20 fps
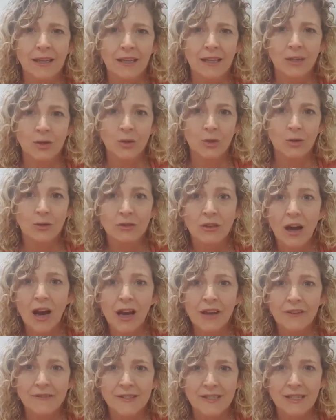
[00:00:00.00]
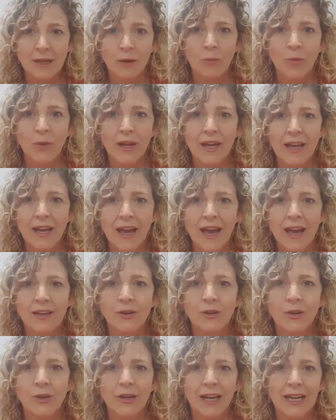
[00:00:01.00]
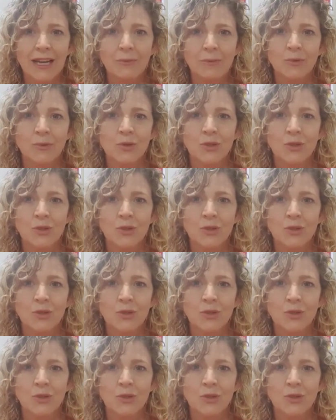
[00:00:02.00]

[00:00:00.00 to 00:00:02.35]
in your life somewhere and not able